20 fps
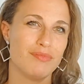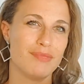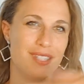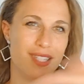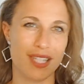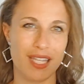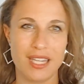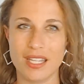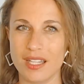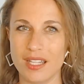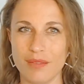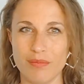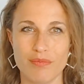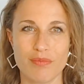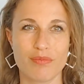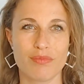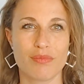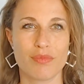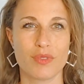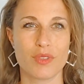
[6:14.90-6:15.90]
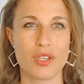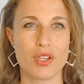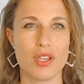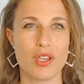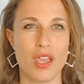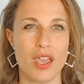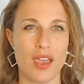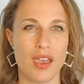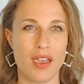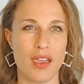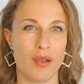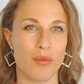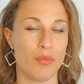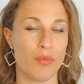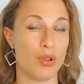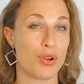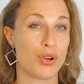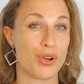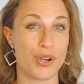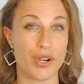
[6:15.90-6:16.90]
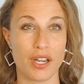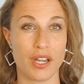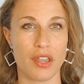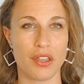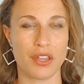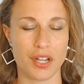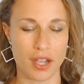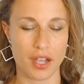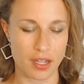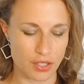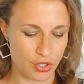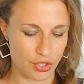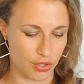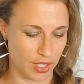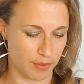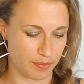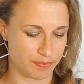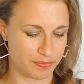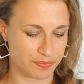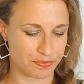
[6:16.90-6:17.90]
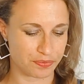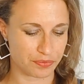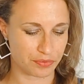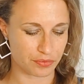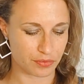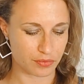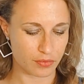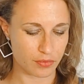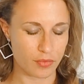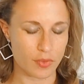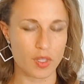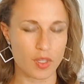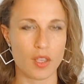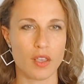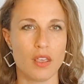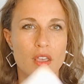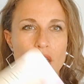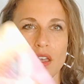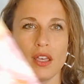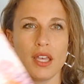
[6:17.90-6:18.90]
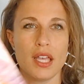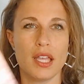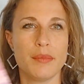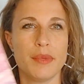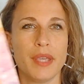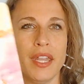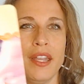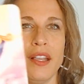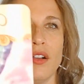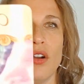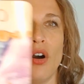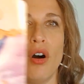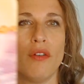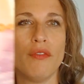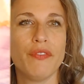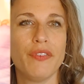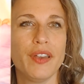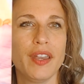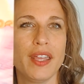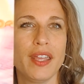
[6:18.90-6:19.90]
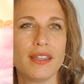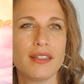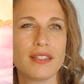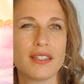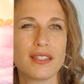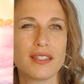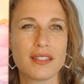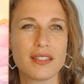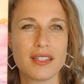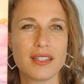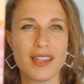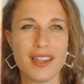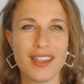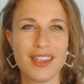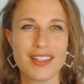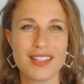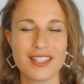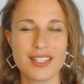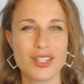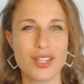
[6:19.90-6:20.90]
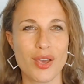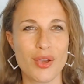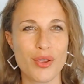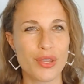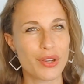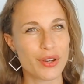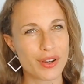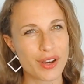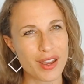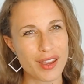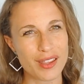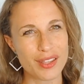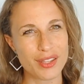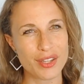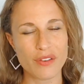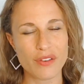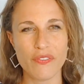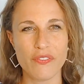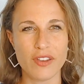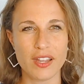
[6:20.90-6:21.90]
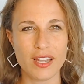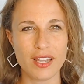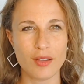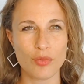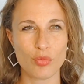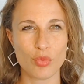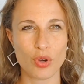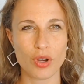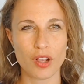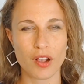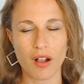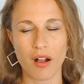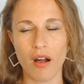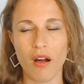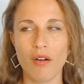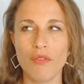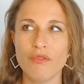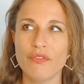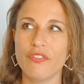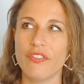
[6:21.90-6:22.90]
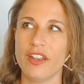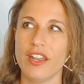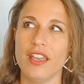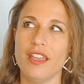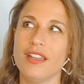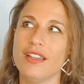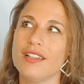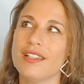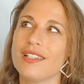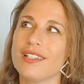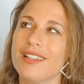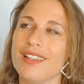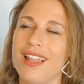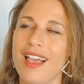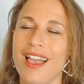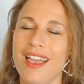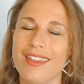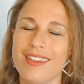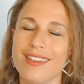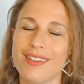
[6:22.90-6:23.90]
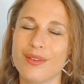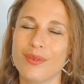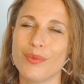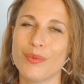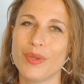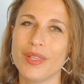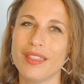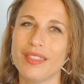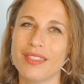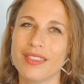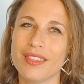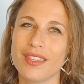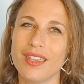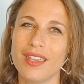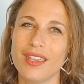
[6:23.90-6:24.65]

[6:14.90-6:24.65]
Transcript: city or another country. I'm getting confidence. So you're feeling more confident, like with